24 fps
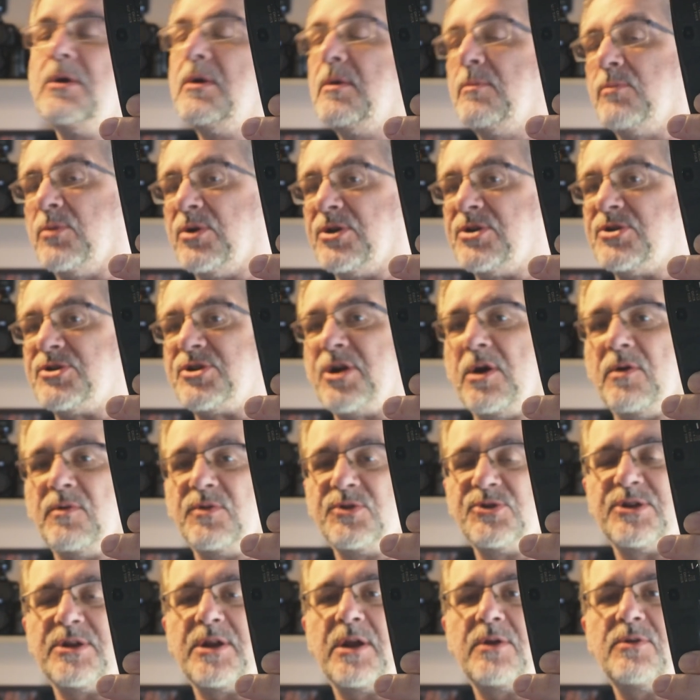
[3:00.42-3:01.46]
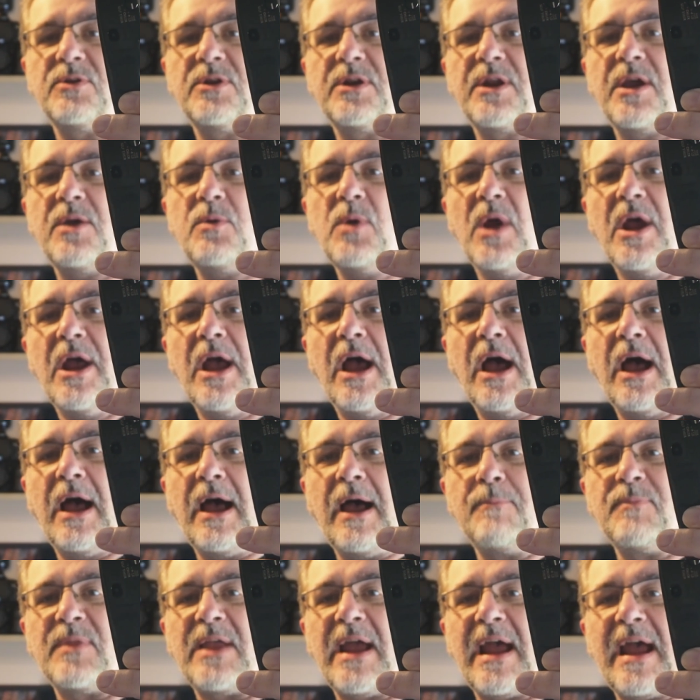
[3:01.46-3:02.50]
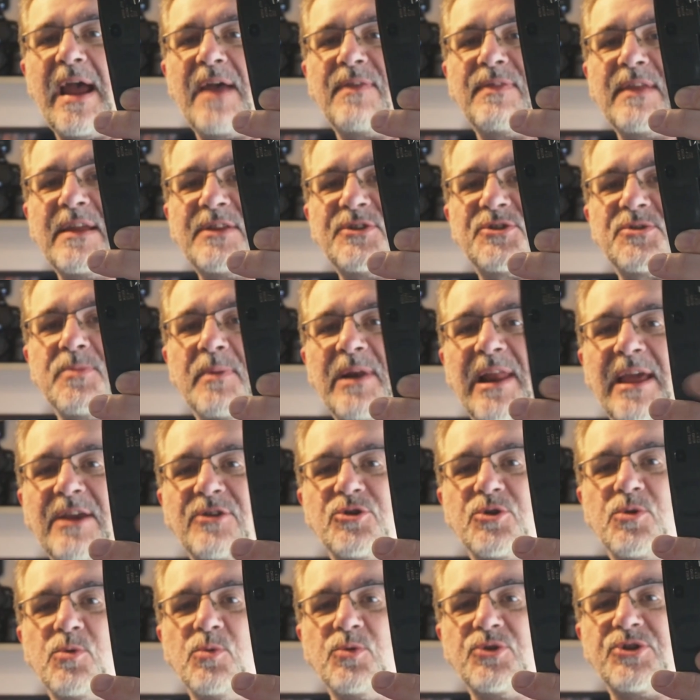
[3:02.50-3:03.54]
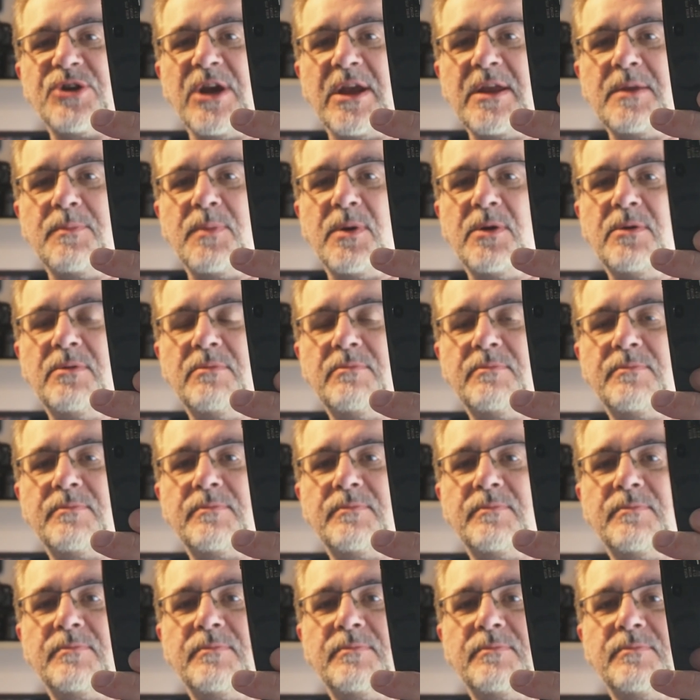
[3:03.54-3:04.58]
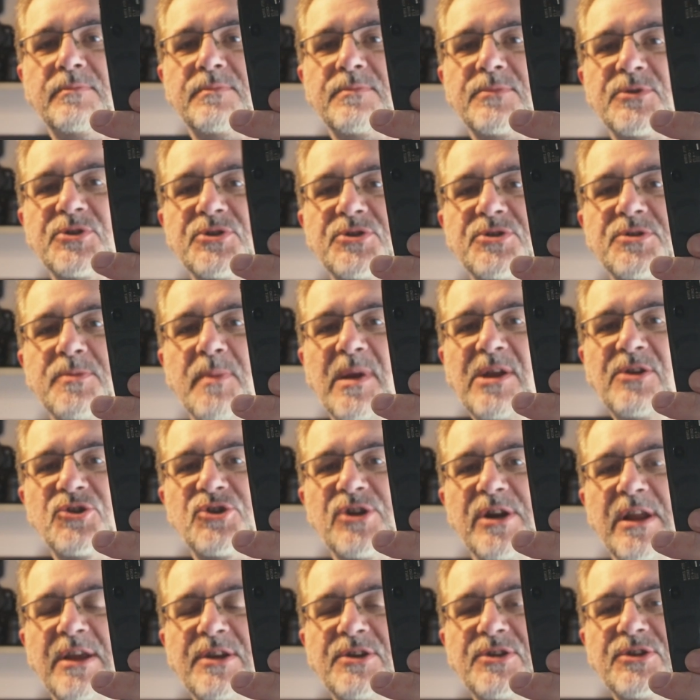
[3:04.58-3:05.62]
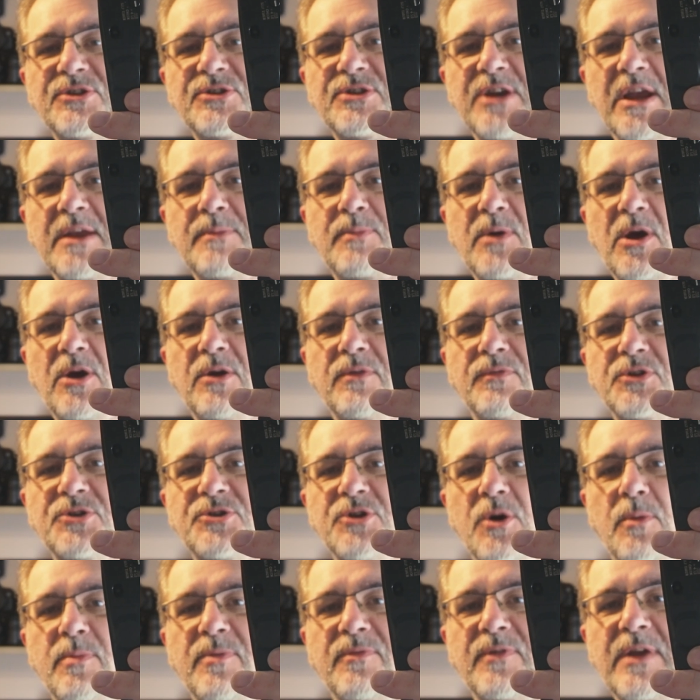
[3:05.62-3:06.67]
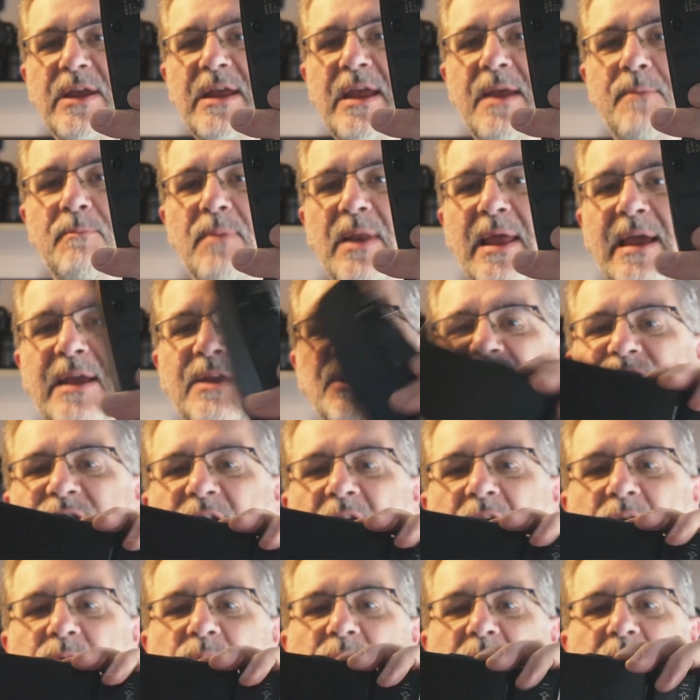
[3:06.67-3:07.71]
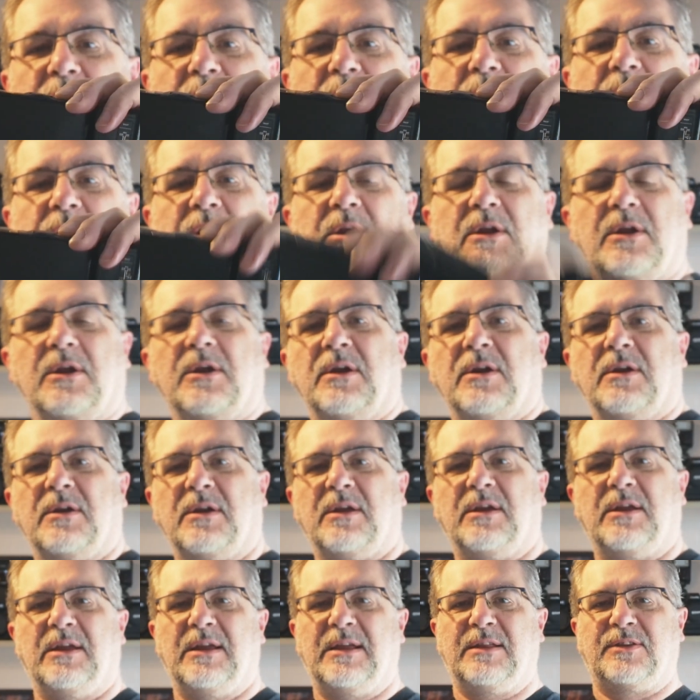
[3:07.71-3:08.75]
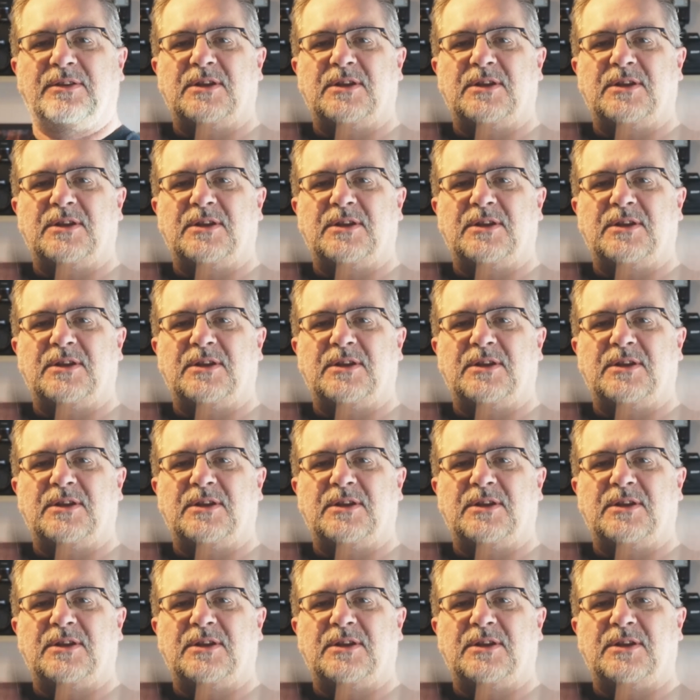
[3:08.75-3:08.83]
British currency, don't you know, and then some electrical tape, just some insulating tape over the top of it in black, so it